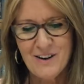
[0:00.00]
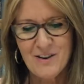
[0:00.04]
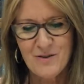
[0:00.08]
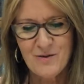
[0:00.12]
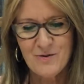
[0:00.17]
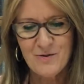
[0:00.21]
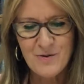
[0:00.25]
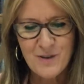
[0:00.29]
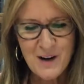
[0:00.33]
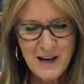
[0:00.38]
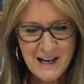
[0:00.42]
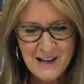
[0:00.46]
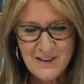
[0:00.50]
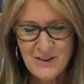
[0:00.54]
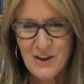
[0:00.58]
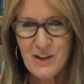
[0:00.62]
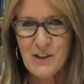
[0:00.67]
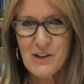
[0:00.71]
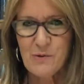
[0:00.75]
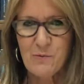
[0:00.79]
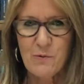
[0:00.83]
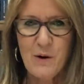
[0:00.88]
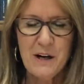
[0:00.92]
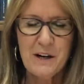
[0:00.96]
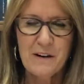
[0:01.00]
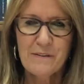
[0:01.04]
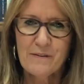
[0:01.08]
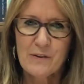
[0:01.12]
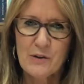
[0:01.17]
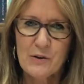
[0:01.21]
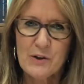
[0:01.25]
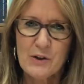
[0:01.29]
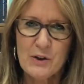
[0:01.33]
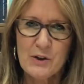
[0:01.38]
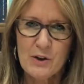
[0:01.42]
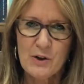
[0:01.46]
read this wonderful
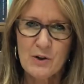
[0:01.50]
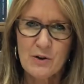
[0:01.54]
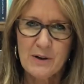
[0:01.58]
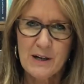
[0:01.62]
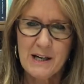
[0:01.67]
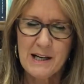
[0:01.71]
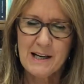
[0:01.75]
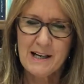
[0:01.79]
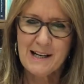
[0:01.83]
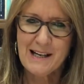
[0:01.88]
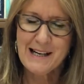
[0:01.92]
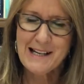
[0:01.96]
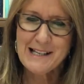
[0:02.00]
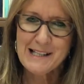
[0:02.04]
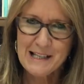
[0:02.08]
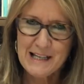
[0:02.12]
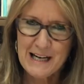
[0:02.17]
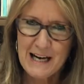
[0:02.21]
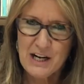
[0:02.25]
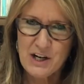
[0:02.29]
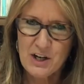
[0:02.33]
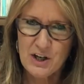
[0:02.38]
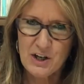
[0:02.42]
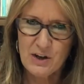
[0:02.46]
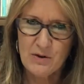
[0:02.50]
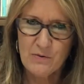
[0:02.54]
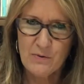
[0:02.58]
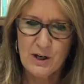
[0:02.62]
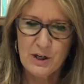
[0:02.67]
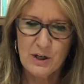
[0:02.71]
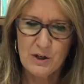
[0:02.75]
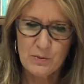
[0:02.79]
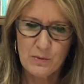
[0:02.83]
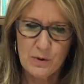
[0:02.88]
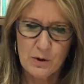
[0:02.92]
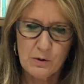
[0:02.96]
story. It is an ancient
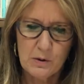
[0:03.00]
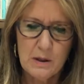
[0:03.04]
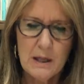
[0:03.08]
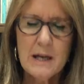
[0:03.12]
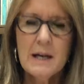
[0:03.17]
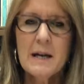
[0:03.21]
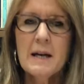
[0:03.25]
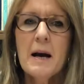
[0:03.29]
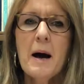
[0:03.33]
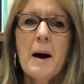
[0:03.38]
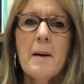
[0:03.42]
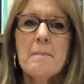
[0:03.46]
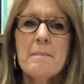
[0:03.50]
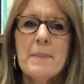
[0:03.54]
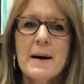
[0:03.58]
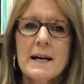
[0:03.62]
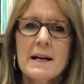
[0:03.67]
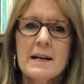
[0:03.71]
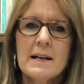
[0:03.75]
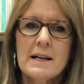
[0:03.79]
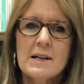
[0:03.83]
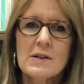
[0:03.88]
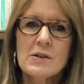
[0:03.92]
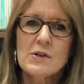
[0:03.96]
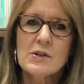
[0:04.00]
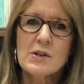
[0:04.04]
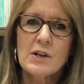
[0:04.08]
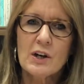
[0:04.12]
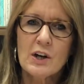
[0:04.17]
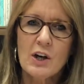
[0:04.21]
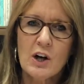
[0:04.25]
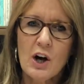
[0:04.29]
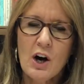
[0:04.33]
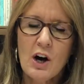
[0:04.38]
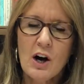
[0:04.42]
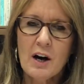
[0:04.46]
ritual, but it is
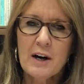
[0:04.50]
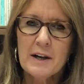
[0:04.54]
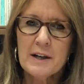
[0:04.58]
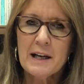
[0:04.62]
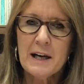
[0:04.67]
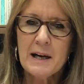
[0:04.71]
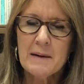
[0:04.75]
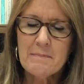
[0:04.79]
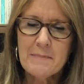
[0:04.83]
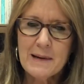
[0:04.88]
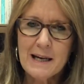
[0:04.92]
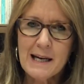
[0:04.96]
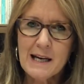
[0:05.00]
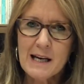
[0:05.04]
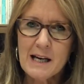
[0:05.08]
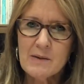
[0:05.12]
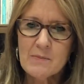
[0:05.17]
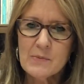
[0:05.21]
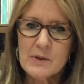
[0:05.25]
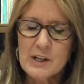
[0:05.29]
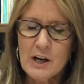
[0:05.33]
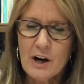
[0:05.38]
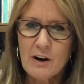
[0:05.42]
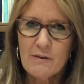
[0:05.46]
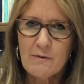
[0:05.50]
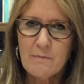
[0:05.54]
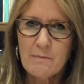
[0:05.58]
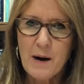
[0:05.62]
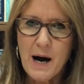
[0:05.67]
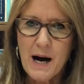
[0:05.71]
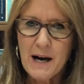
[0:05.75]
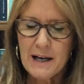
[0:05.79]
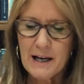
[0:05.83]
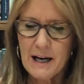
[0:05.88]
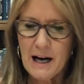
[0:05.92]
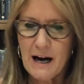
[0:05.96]
God committing himself
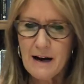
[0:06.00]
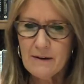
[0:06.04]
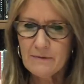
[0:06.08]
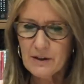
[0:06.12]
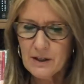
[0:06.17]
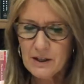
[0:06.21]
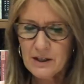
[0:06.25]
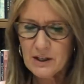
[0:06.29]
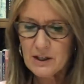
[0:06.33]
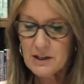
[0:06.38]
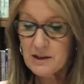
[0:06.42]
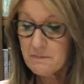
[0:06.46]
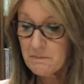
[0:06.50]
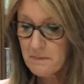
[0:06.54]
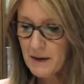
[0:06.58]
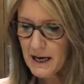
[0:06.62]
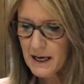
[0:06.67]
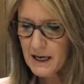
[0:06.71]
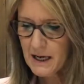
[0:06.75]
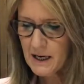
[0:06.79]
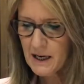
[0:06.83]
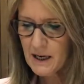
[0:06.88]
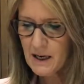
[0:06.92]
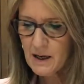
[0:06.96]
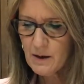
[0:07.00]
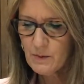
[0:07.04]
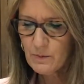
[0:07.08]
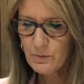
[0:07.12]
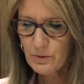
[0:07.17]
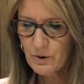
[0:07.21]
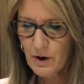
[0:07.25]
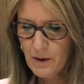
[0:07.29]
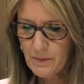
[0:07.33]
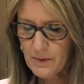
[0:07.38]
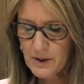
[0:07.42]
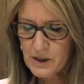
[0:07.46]
by covenant to make
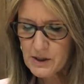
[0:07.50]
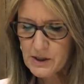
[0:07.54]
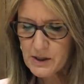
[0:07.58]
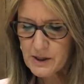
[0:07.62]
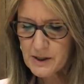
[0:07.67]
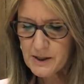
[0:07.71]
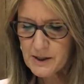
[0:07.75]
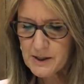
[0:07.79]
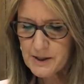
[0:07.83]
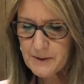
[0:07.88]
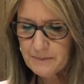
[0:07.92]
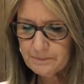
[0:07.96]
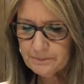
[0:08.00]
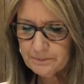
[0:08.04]
promises.